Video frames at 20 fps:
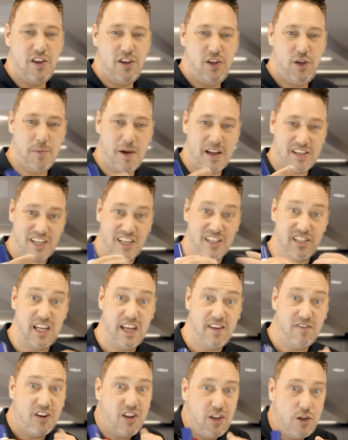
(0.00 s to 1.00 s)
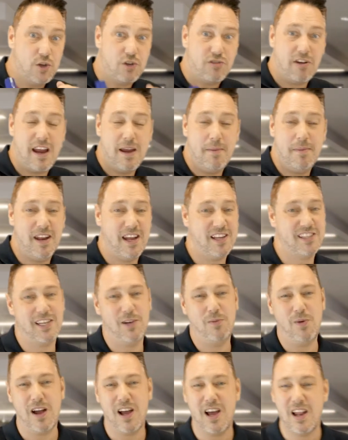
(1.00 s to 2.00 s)
You might say, Steve, can you train me? And I say,
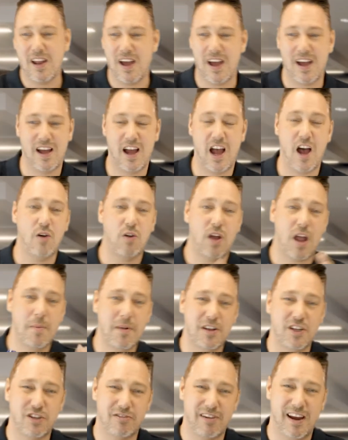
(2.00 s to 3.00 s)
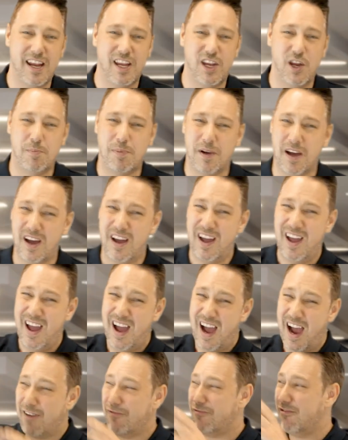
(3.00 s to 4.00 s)
well, I'll come and train you, but
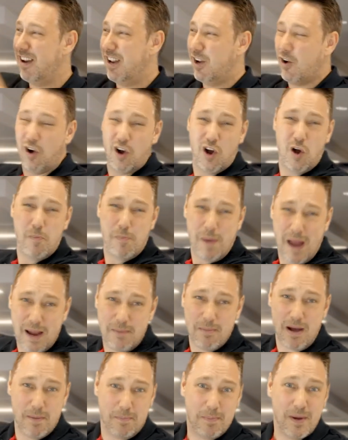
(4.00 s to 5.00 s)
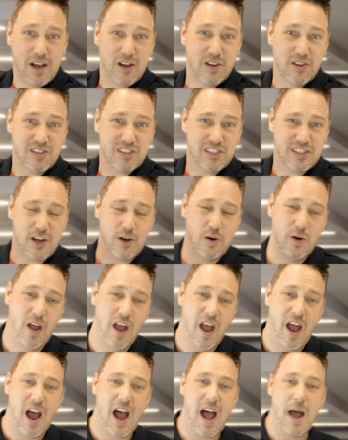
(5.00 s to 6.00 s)
I've really got to go pay my bills. So
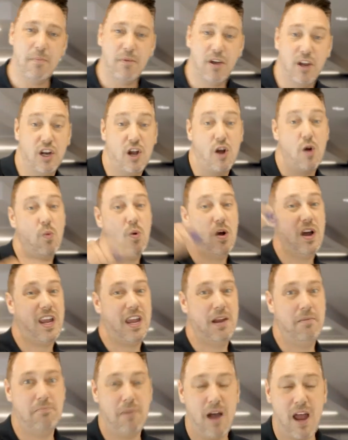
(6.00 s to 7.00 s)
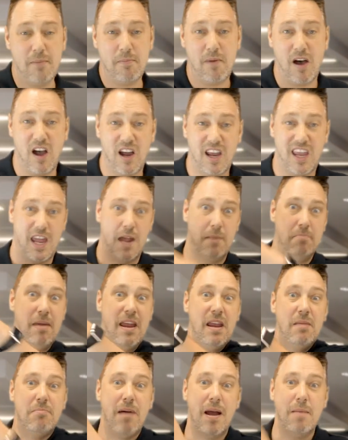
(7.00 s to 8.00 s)
I'm going to go work in my market and
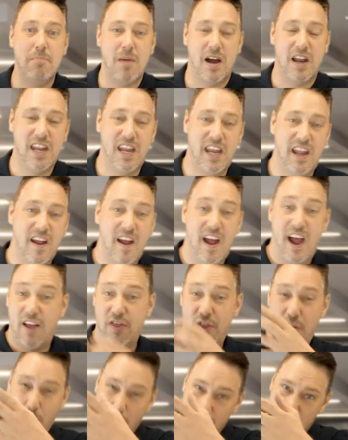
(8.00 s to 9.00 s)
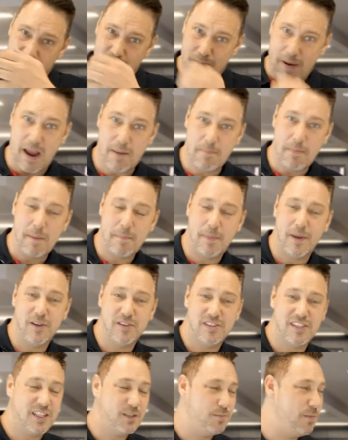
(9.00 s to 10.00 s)
make my money. And then when I've paid my
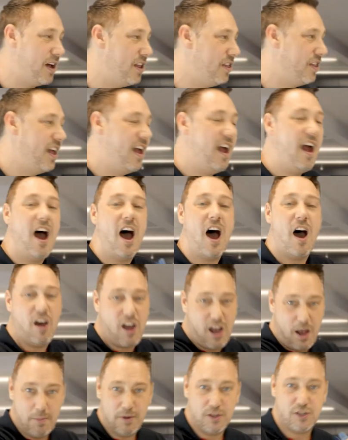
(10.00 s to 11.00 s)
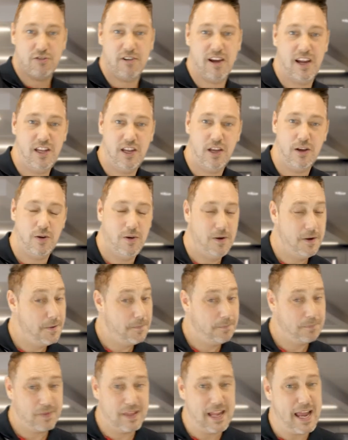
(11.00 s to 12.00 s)
bills this month, I'll come and train you.
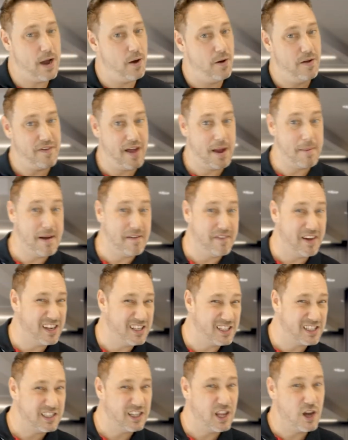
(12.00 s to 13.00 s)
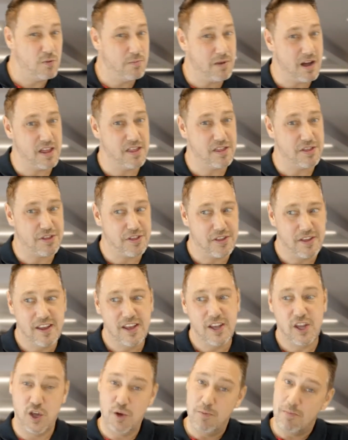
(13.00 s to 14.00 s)
Now, if I'm having a slow month,
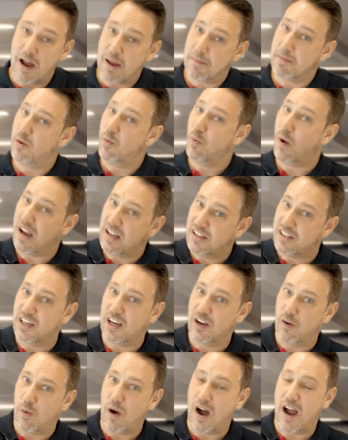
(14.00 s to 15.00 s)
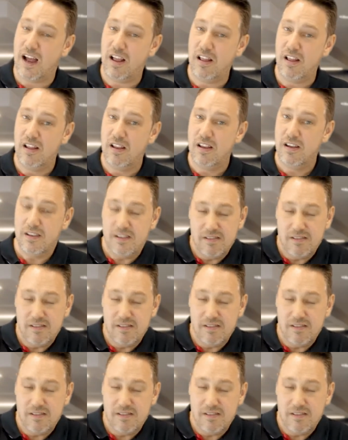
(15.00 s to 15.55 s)
you might be waiting a while